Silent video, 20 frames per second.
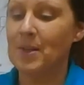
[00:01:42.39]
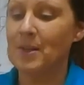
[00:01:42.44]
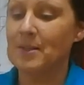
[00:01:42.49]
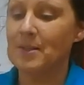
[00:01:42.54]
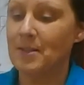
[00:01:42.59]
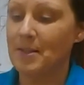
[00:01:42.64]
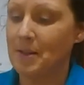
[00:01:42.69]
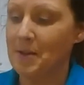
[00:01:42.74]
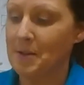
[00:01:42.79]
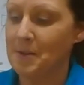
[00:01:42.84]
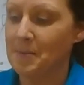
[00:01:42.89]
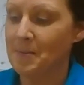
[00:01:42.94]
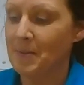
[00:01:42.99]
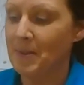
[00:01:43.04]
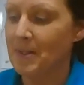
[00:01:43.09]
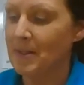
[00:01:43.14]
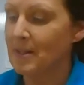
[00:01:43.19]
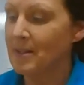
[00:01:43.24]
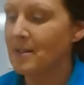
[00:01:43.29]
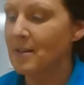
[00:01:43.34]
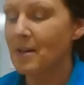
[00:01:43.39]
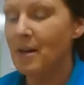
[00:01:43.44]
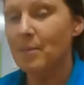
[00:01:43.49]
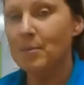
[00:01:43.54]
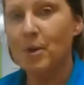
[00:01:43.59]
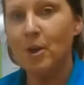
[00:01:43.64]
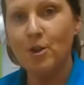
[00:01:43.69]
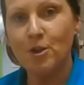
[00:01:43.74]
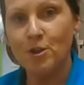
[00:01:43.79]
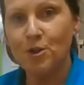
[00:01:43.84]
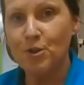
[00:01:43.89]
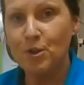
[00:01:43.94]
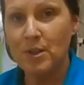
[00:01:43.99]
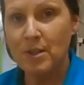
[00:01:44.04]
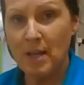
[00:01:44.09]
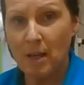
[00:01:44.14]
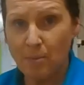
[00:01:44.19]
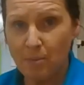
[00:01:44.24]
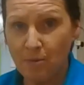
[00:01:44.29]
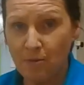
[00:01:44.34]
So I'm going to use the
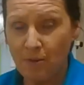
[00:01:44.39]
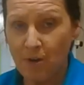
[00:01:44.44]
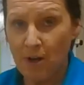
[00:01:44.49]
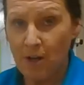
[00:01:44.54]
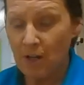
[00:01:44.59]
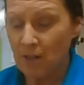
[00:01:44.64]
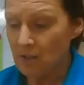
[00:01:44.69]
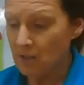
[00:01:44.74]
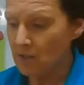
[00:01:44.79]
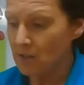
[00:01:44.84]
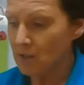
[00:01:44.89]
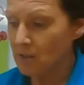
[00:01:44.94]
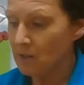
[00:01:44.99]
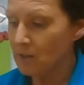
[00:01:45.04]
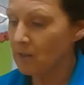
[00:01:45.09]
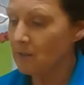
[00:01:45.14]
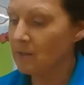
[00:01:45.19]
dabber first.